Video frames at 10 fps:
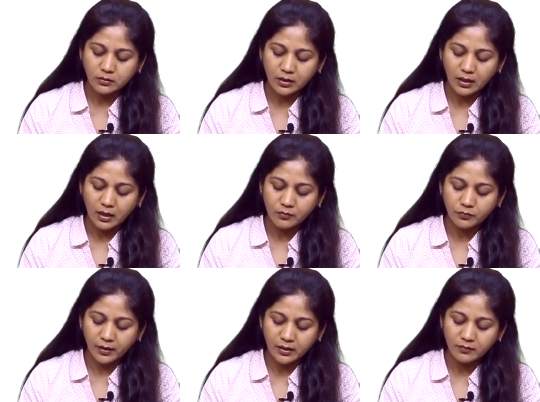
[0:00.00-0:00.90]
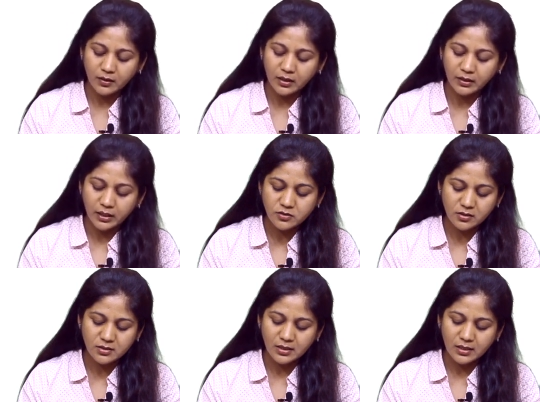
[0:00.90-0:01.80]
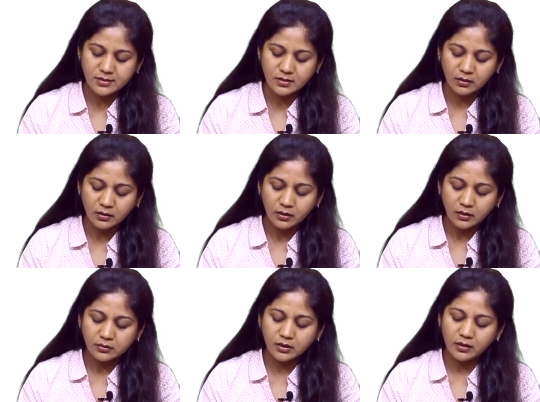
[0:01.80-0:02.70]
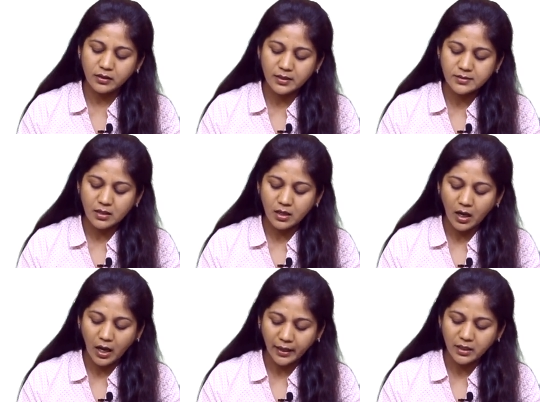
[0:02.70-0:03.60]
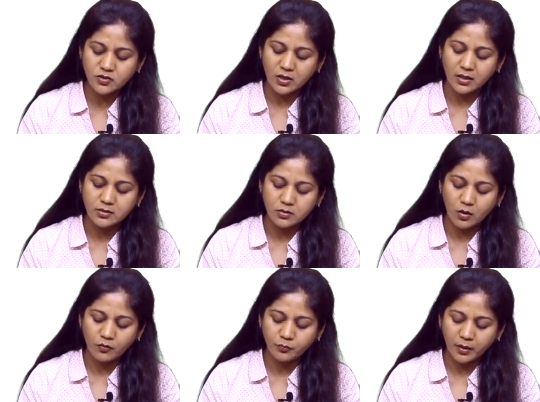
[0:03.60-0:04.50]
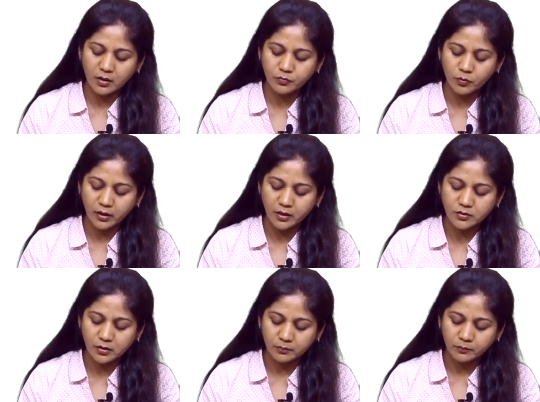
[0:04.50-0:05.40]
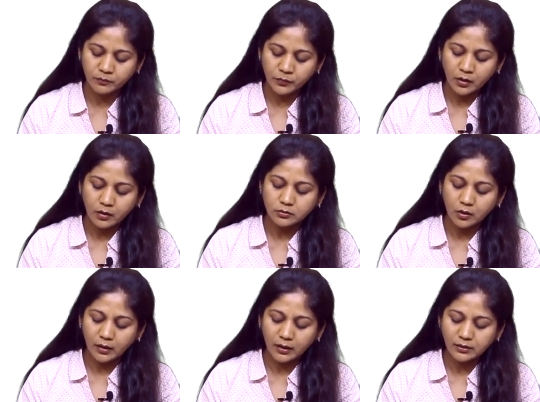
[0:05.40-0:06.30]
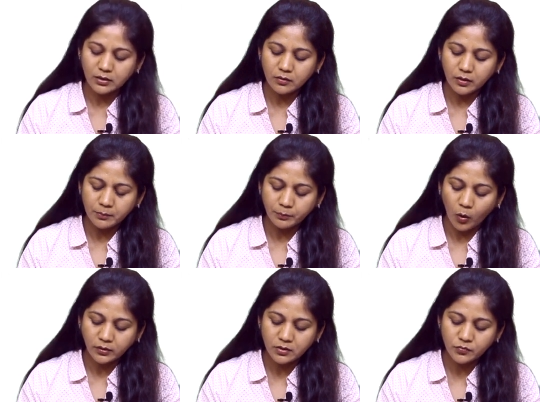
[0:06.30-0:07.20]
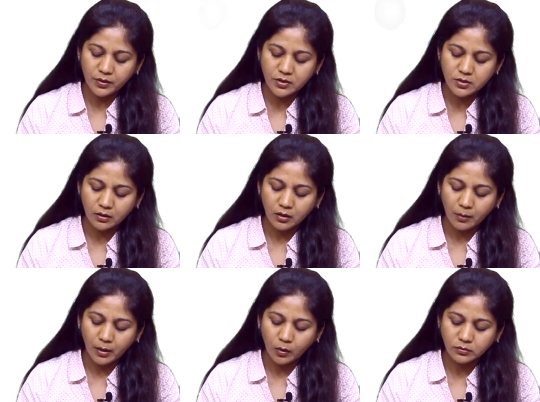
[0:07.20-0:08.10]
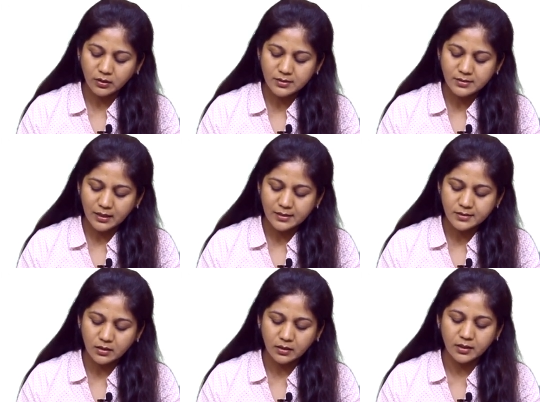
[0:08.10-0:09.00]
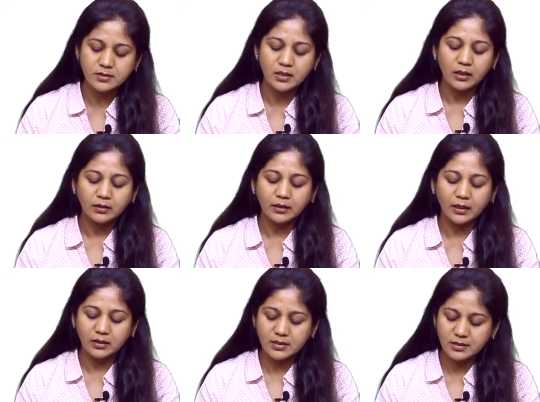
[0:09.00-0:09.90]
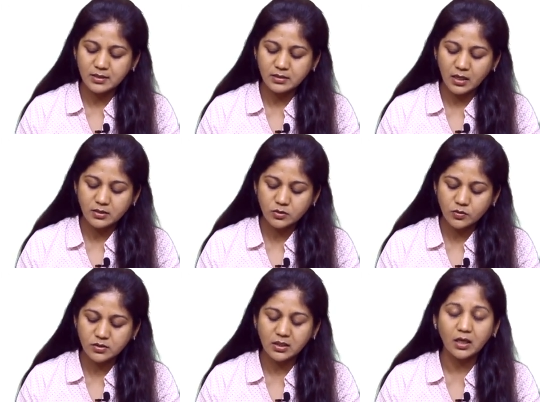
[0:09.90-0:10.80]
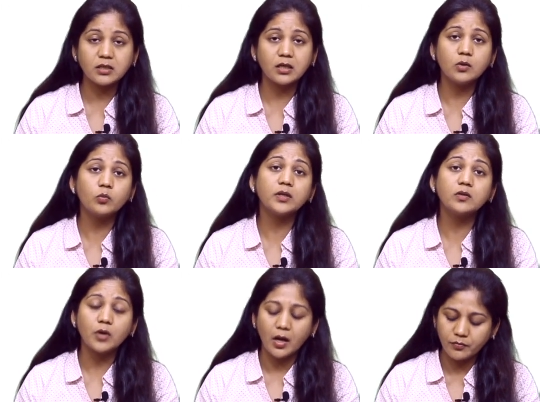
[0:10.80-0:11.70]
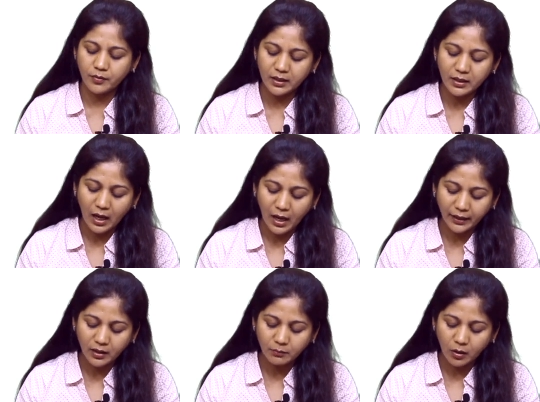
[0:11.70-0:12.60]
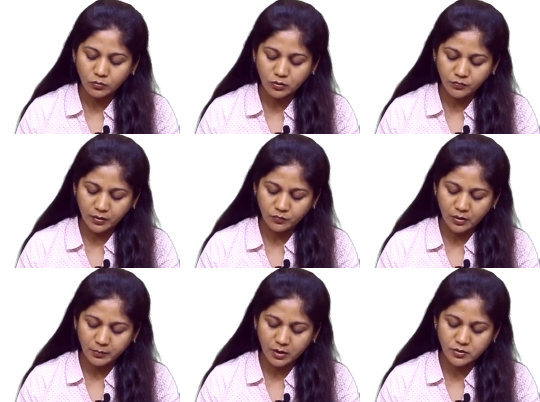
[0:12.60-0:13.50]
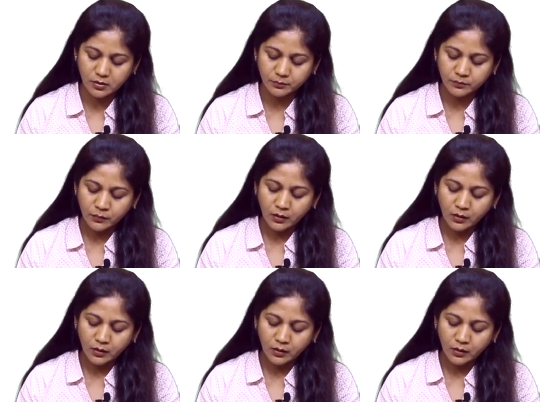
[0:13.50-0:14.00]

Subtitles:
They are very, very dangerous ulcer. There is a high chance of perforation. Now, another important feature about this ulcer is that this is associated with a very high amount of inflammation,